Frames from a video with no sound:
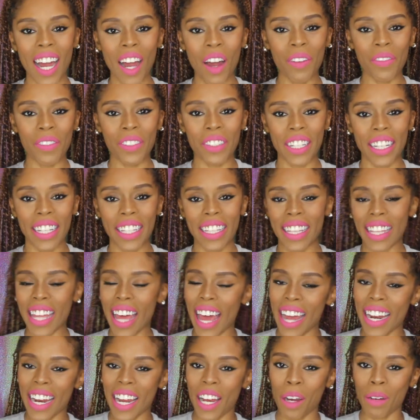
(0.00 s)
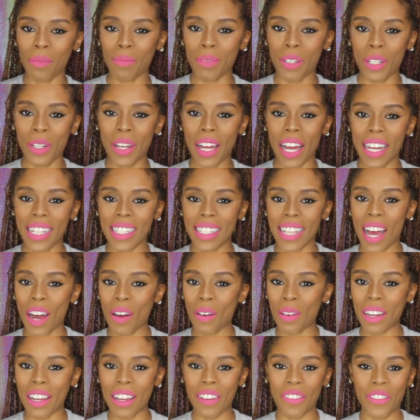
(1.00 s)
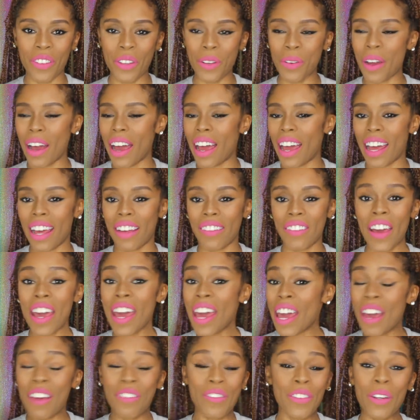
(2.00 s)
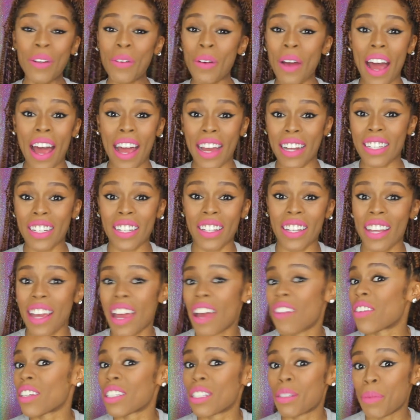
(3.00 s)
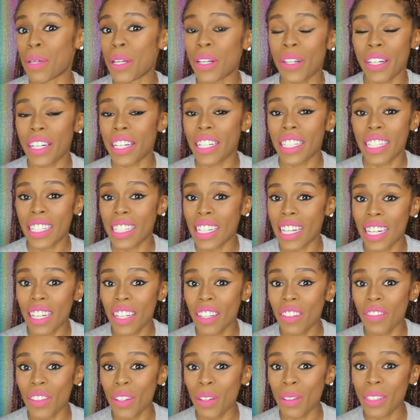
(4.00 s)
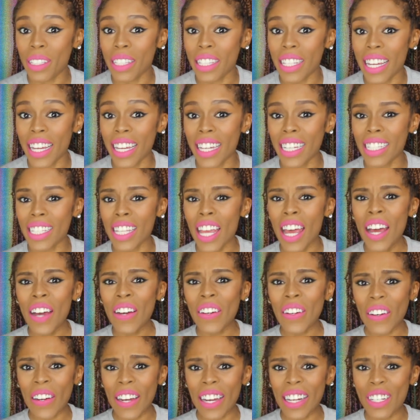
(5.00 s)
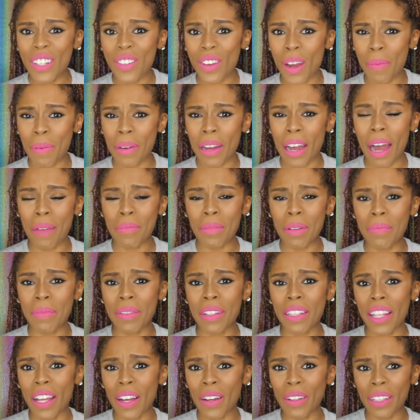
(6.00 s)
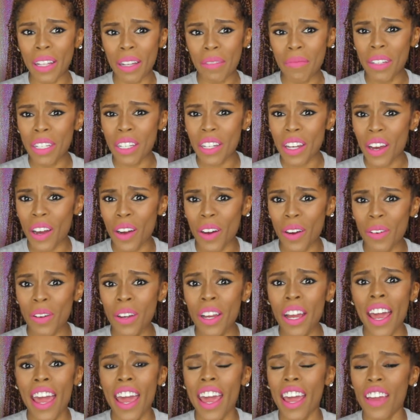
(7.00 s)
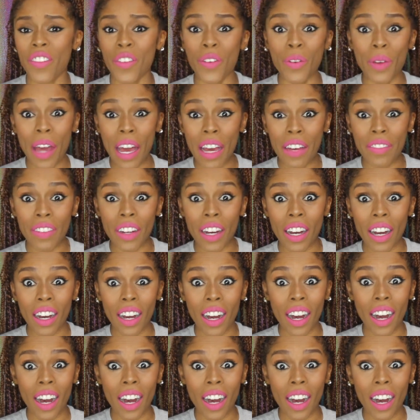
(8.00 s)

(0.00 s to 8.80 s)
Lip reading: hopefully that helped you guys out. If you actually have experienced any of those things, go ahead and drop a comment below. Let me know. If you have